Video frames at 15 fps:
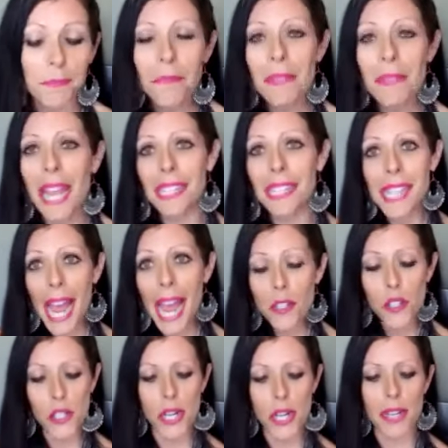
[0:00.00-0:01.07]
And in
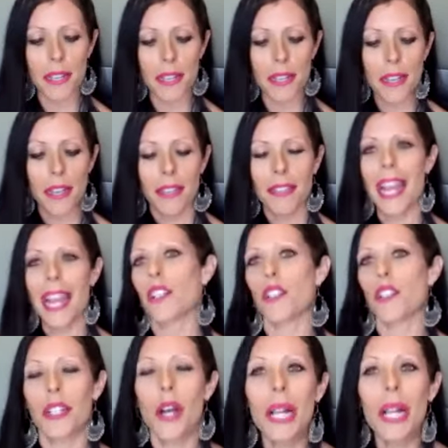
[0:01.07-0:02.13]
Tantra, they
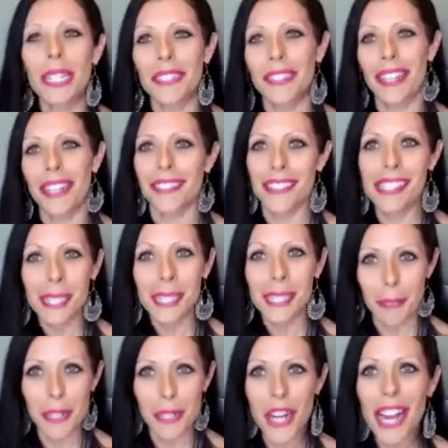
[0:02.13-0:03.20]
actually call it like the
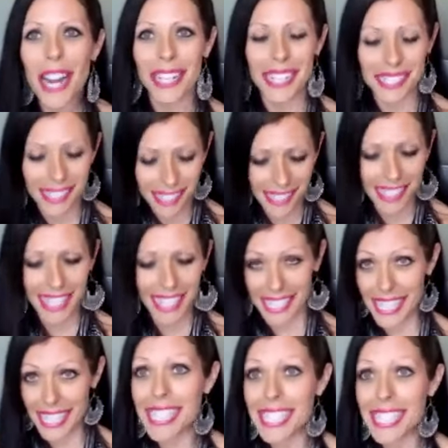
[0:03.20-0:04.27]
sleeping dragon. It's,
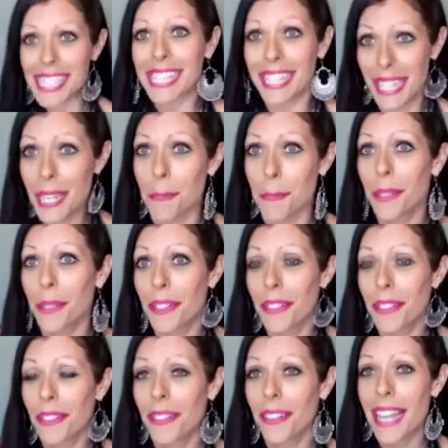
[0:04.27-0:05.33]
it's asleep. sleep
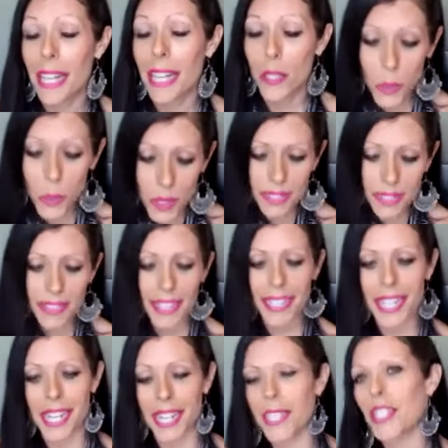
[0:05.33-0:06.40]
that
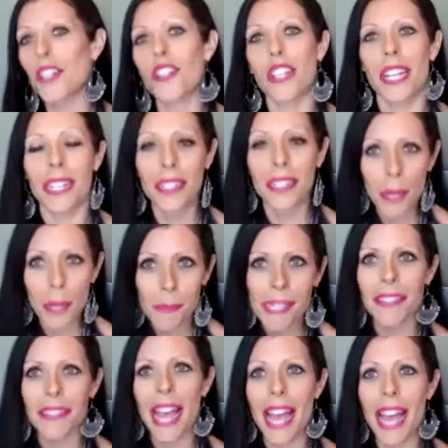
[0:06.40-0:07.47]
kundalini energy comes
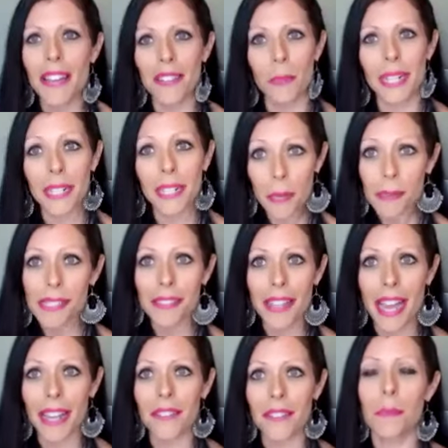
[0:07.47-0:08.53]
alive and when it comes
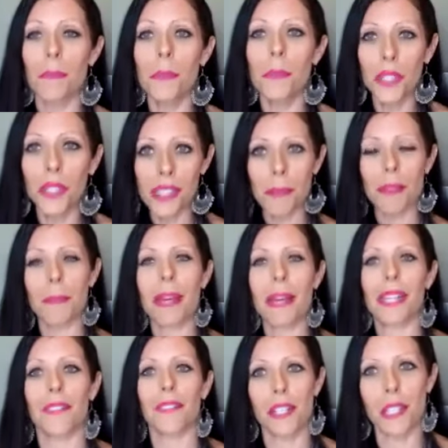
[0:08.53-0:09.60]
alive it moves up the
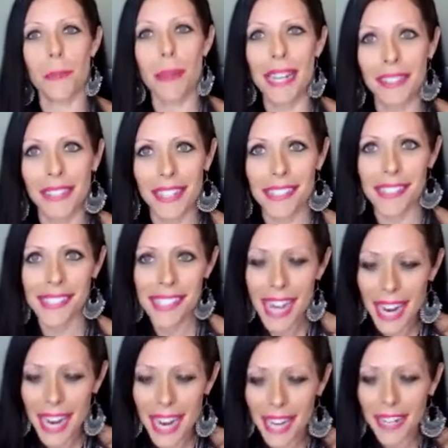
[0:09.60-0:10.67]
back of your spine like a
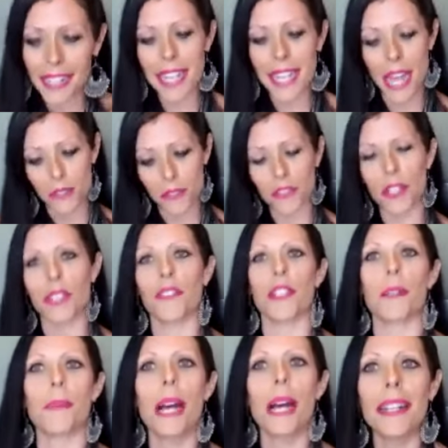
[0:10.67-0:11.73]
snake and down the front of
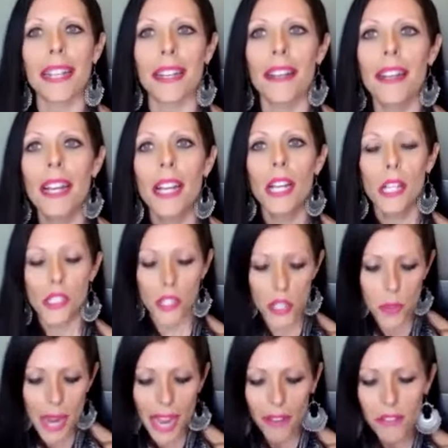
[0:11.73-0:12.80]
your body so
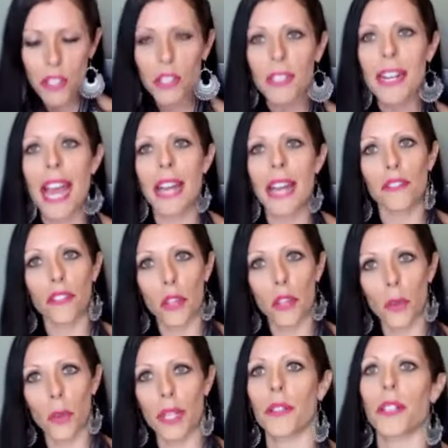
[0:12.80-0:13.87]
you have to learn how to flow
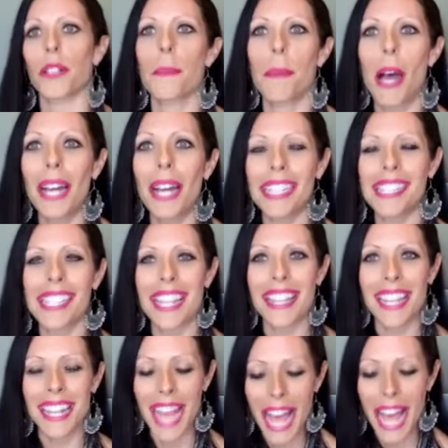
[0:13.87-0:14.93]
it through your body to
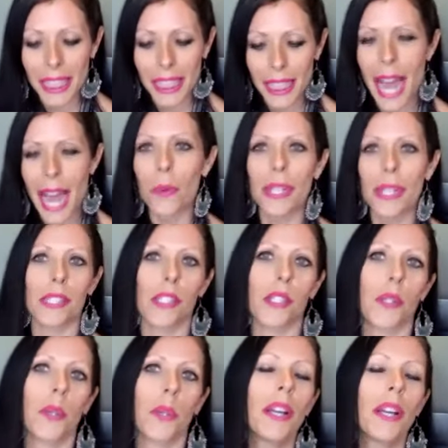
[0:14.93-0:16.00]
then allow it
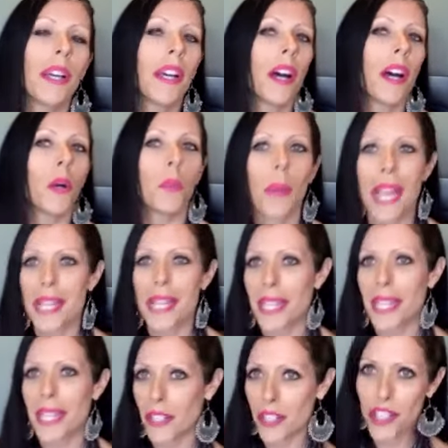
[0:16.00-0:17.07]
to awaken
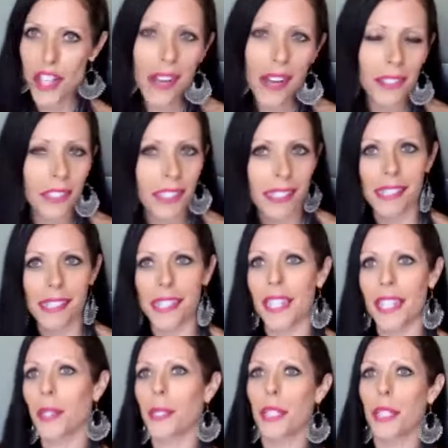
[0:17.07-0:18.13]
your chakras to
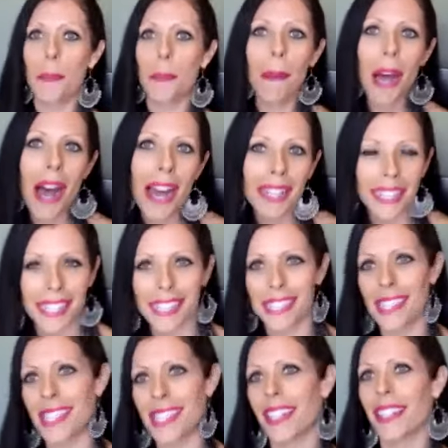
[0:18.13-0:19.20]
heal your body
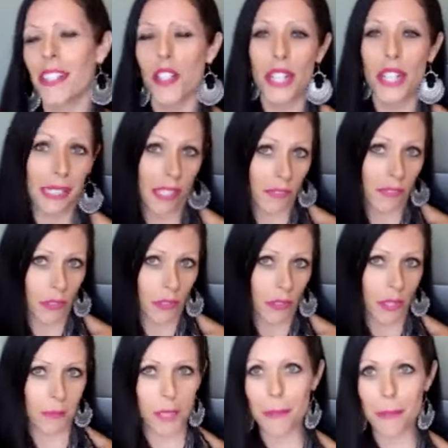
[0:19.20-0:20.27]
to transform
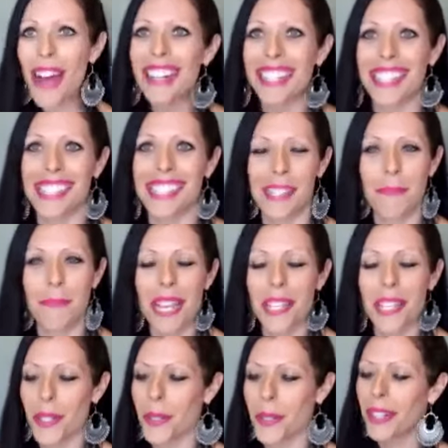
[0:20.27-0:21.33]
your body to
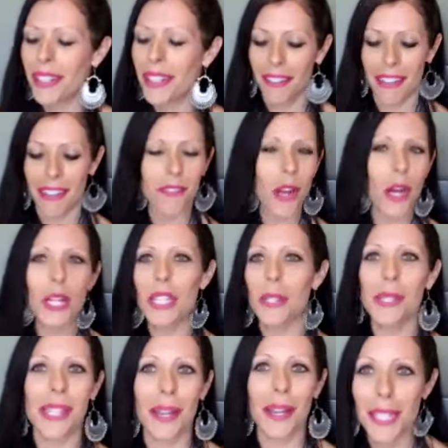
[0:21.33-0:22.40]
make you have all
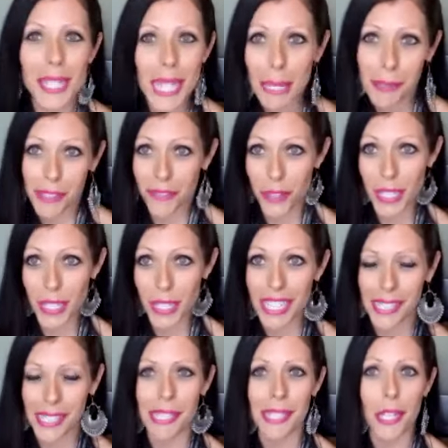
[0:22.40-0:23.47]
those other types of
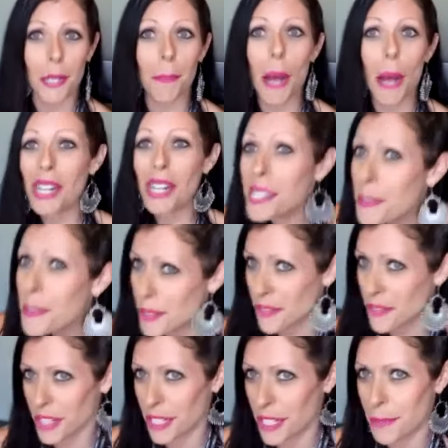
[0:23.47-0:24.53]
orgasms that are possible
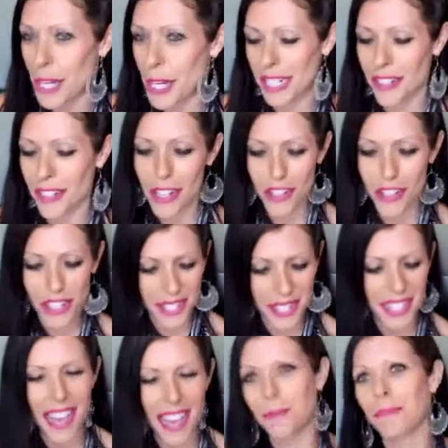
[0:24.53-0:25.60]
for your body not just
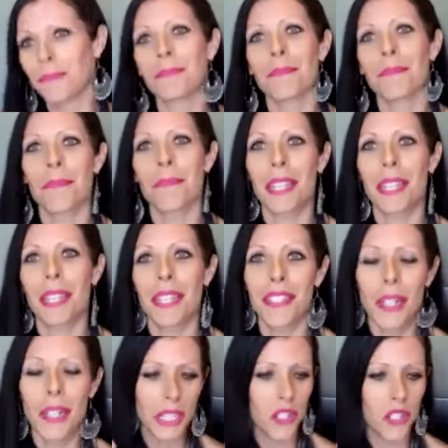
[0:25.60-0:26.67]
that you
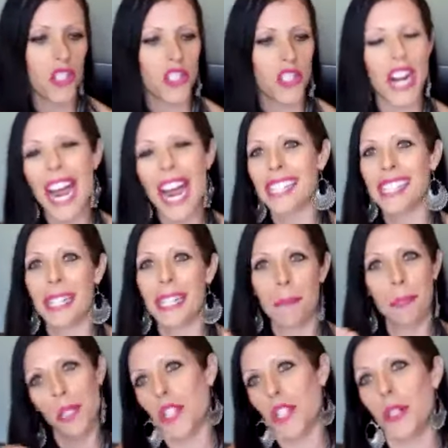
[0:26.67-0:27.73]
know contract and
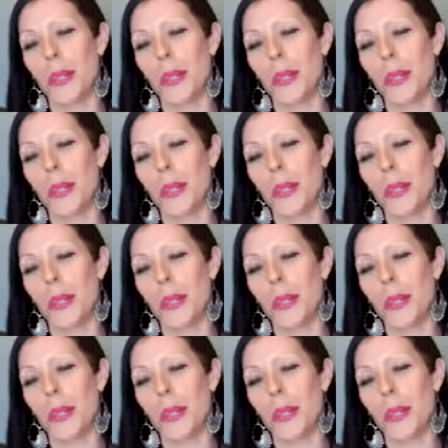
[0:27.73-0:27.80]
push